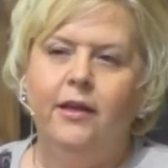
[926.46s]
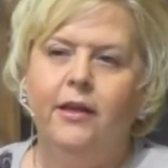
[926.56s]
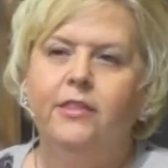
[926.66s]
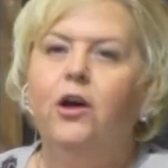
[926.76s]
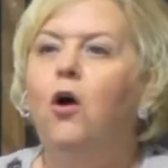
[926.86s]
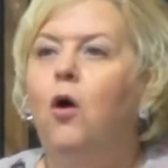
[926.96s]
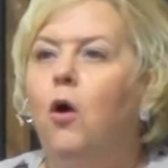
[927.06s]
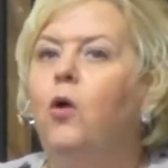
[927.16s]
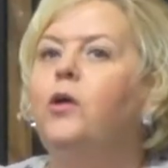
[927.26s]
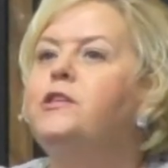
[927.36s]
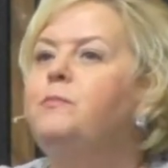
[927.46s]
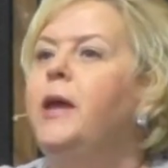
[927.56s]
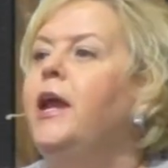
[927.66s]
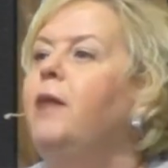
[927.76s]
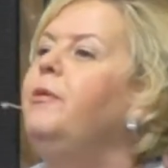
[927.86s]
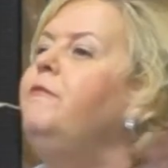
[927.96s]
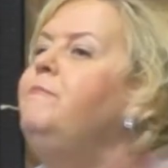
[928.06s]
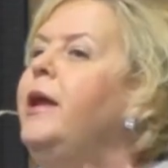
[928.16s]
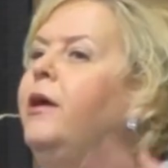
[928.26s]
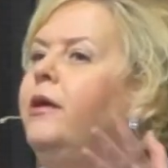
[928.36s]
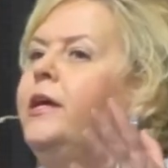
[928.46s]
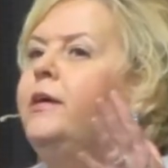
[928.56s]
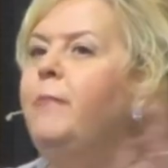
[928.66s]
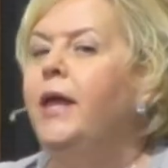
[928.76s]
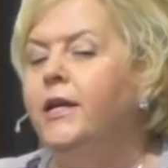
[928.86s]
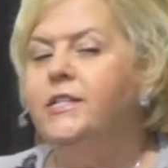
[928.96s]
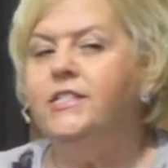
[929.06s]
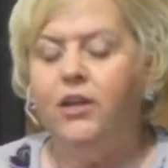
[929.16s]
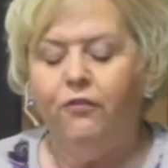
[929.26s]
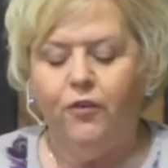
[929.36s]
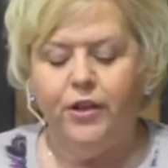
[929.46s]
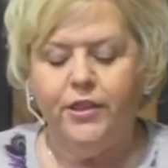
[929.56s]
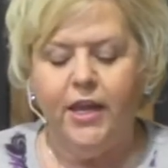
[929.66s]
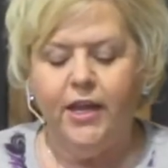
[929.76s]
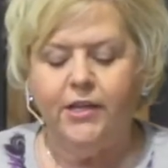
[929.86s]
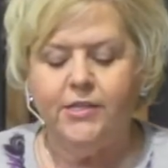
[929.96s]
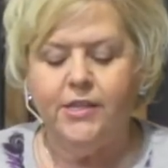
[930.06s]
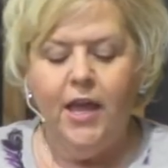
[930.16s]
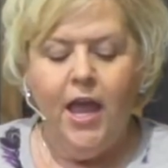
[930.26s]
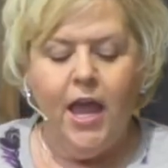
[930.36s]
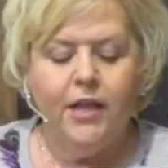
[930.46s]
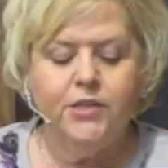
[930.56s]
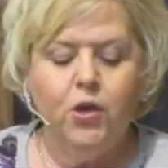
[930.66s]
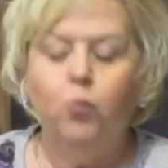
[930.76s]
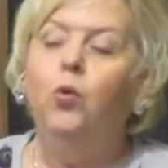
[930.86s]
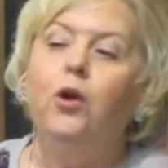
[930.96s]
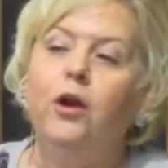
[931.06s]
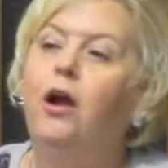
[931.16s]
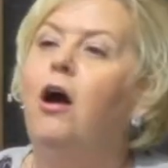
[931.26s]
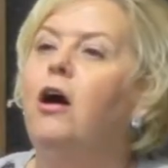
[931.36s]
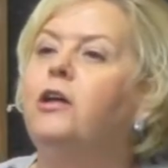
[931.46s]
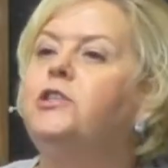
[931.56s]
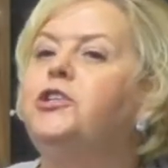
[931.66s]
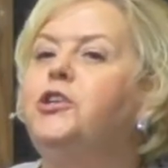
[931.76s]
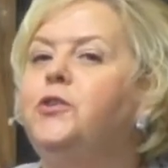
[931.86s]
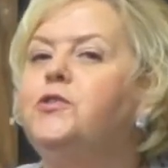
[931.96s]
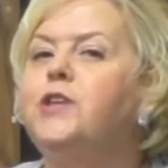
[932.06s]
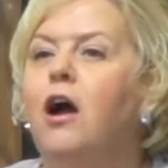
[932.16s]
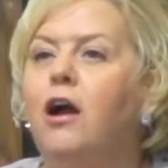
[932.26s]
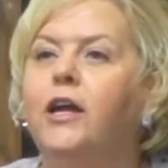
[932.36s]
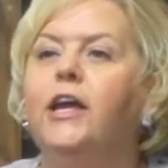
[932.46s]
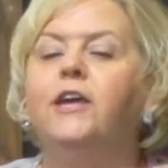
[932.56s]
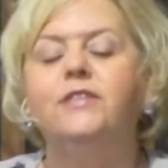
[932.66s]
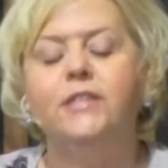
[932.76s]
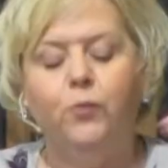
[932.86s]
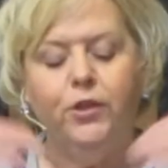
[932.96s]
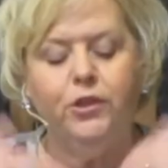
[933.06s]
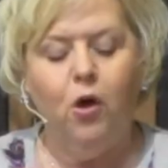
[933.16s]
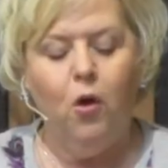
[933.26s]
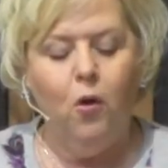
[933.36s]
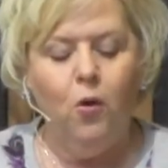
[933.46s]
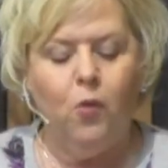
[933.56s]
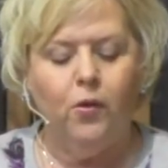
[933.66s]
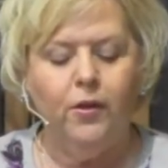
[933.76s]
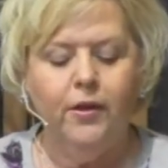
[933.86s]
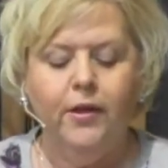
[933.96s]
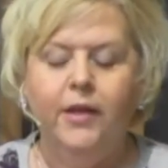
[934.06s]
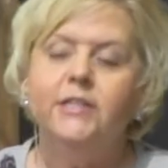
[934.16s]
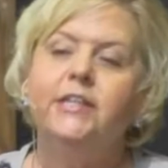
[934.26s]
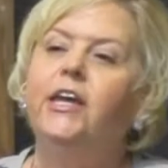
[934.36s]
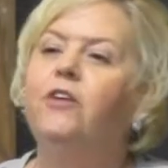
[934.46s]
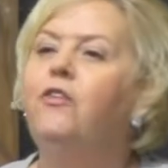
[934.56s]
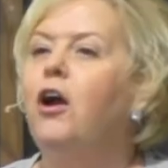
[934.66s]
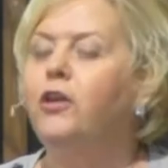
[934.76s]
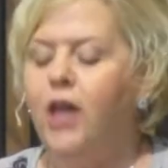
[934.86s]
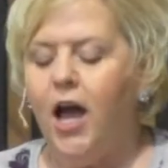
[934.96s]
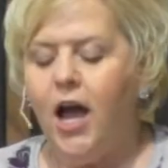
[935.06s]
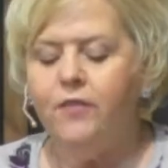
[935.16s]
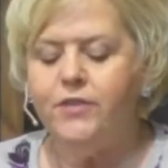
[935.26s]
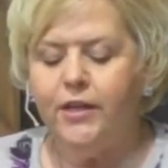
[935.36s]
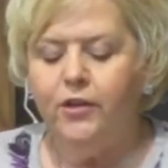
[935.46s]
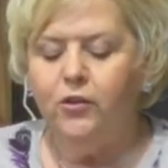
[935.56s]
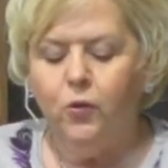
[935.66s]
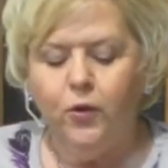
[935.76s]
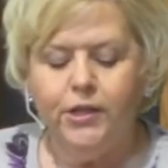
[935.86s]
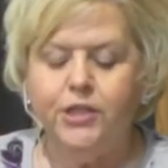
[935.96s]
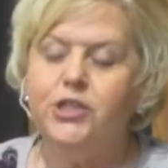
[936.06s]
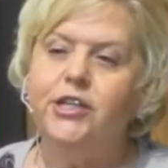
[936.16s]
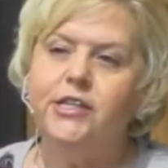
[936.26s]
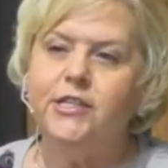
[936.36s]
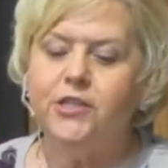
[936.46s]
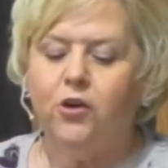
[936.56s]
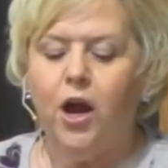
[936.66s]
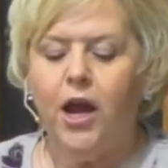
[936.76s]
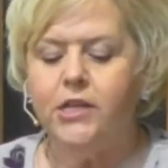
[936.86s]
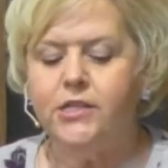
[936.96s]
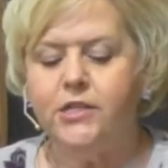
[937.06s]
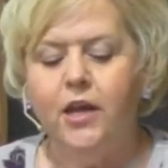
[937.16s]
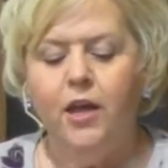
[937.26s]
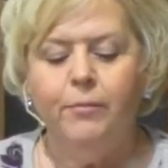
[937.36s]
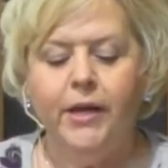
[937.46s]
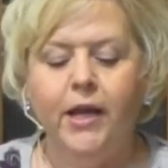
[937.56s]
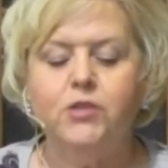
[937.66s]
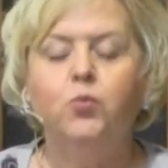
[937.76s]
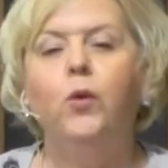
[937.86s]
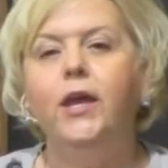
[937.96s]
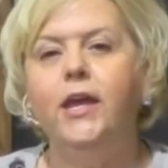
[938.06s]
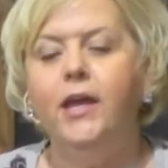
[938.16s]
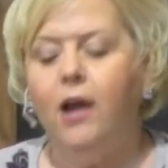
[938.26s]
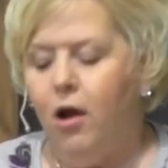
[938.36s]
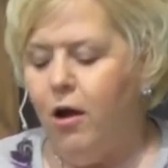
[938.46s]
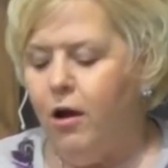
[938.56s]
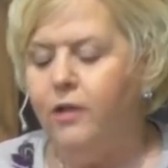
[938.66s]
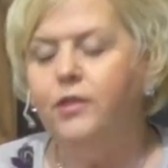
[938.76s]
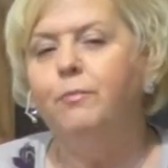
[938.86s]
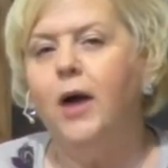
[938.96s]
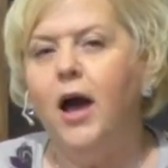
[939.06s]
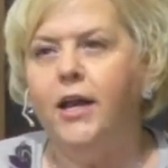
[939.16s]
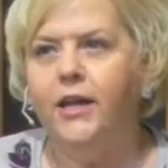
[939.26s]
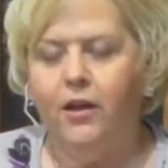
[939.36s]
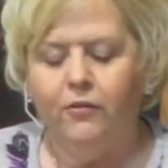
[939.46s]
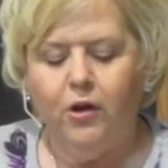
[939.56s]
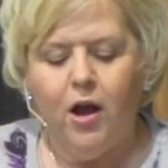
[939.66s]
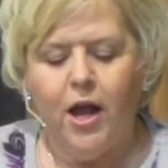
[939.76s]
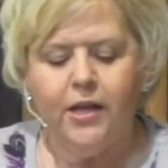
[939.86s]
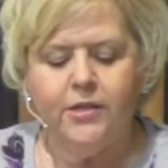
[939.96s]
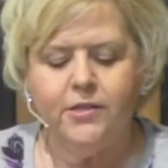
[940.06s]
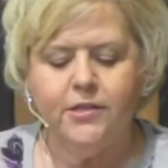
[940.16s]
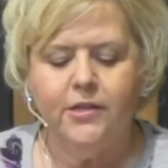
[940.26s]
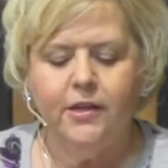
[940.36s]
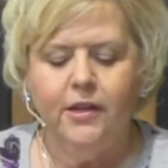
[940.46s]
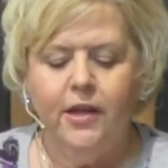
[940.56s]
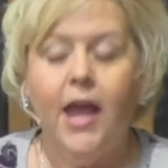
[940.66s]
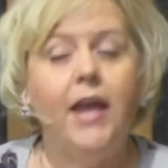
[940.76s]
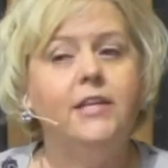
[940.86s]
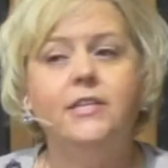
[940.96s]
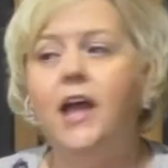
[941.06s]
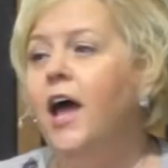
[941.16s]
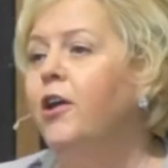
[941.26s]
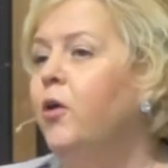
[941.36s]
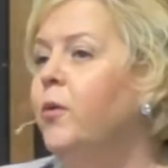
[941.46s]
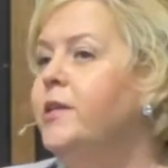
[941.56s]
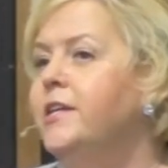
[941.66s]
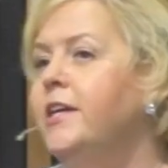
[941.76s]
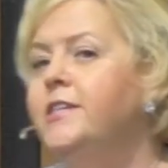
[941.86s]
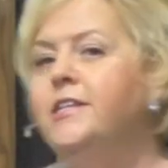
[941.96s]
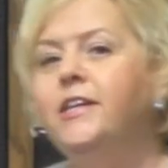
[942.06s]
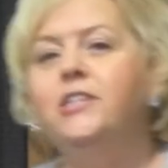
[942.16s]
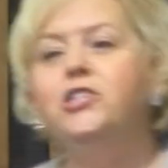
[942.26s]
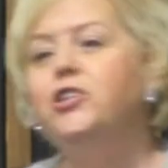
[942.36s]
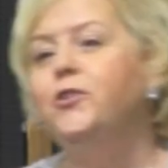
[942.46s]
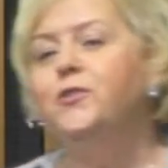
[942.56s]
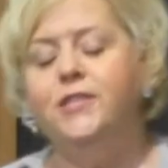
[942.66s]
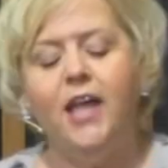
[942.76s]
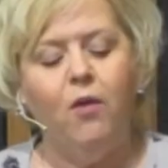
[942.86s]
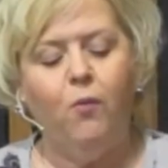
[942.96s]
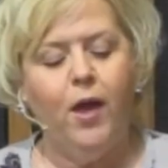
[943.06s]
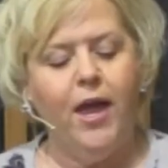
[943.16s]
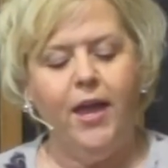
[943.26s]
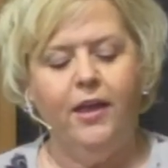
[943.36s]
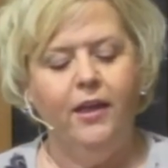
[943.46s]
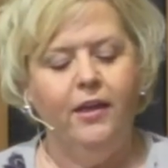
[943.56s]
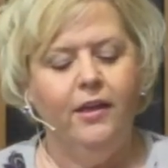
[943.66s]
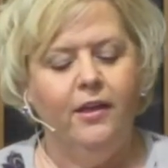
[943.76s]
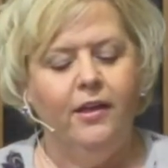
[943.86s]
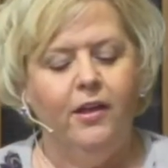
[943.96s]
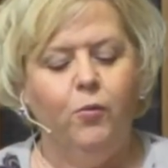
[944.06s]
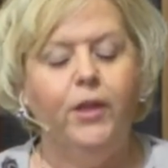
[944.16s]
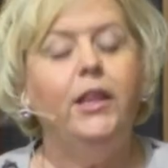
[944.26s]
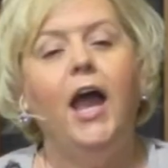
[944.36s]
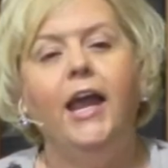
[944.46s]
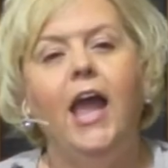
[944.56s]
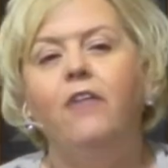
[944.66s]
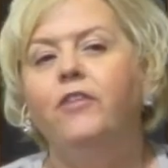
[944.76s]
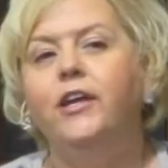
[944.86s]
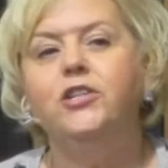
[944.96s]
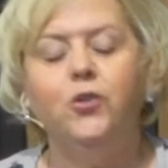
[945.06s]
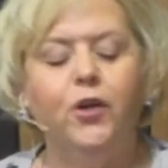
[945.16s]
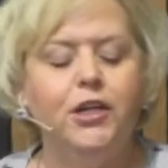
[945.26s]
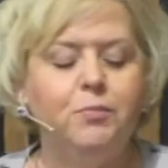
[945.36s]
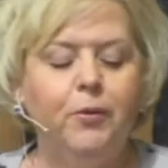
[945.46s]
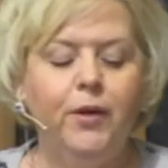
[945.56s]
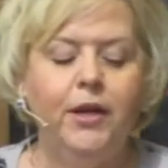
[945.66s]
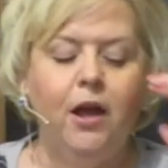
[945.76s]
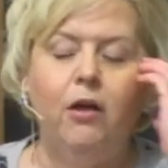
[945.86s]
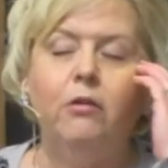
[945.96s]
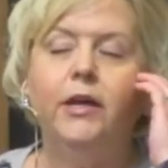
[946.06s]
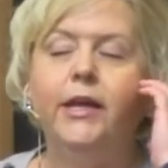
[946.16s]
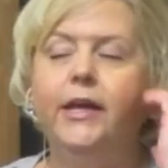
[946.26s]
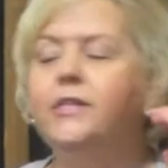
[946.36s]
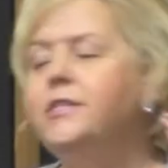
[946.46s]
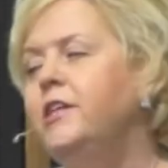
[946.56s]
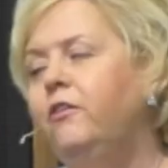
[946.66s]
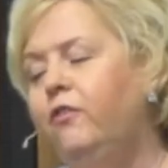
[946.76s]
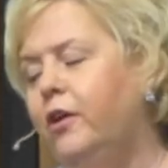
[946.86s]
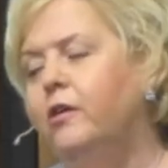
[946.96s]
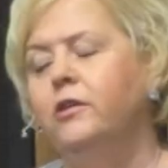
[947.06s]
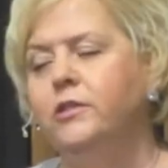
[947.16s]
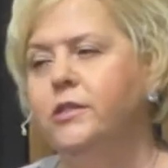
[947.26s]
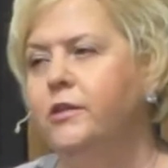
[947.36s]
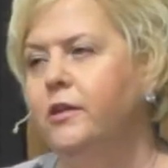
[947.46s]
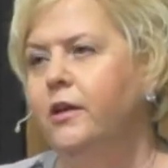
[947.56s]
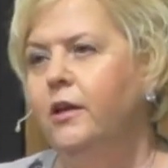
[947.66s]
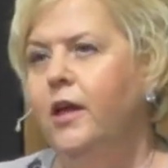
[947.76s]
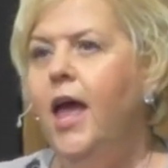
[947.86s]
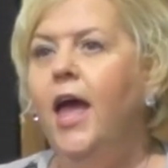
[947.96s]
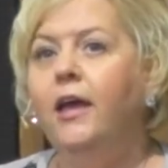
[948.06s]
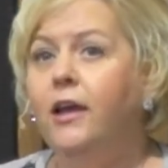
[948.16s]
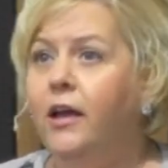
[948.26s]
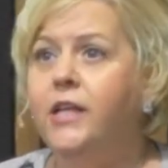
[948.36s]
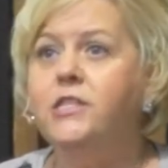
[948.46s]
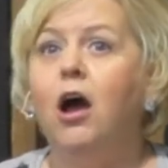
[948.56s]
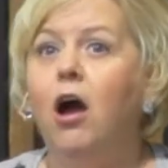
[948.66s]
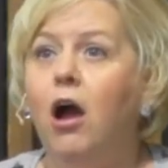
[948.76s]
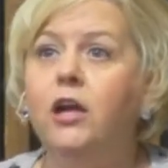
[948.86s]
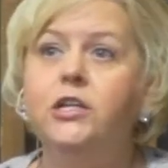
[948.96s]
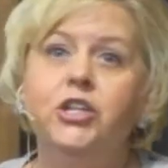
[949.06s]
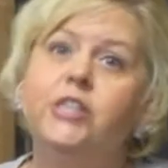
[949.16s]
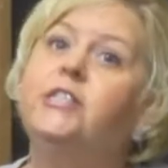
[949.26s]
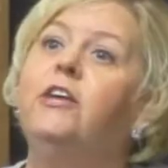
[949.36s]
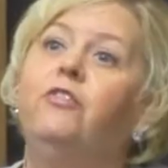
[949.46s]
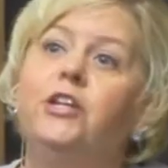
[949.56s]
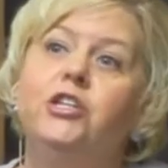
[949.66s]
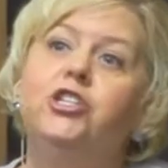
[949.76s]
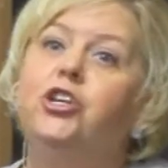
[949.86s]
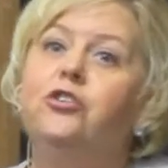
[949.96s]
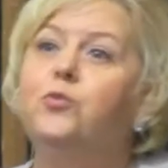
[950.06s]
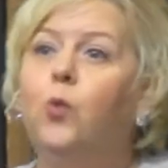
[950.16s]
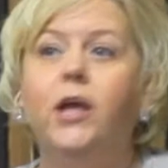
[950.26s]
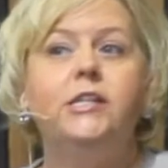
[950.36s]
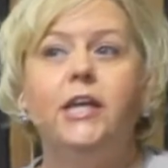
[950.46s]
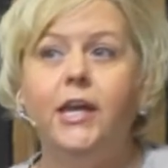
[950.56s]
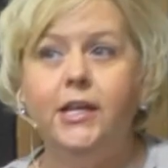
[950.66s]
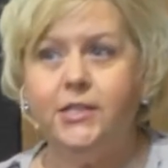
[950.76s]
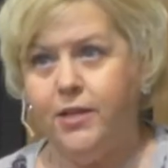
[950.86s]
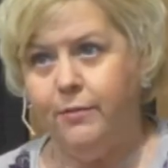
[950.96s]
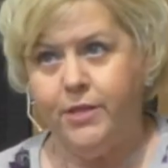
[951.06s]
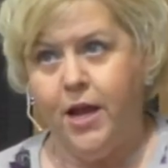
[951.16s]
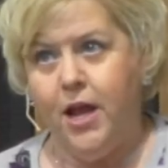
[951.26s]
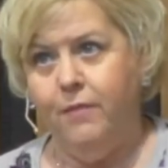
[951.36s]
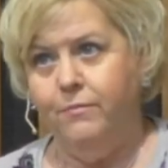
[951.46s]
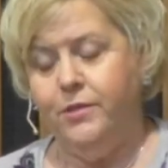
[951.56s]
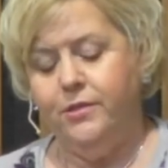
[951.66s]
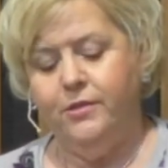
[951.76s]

The whole is made up of many, many different things. And so we're called to use our gifts with the whole to give our lives in glory to Jesus Christ because we are the body of Christ. And it's not always easy to choose that way. We like having a choice, but we know it gets difficult. It's a hard just even to choose what to eat sometimes,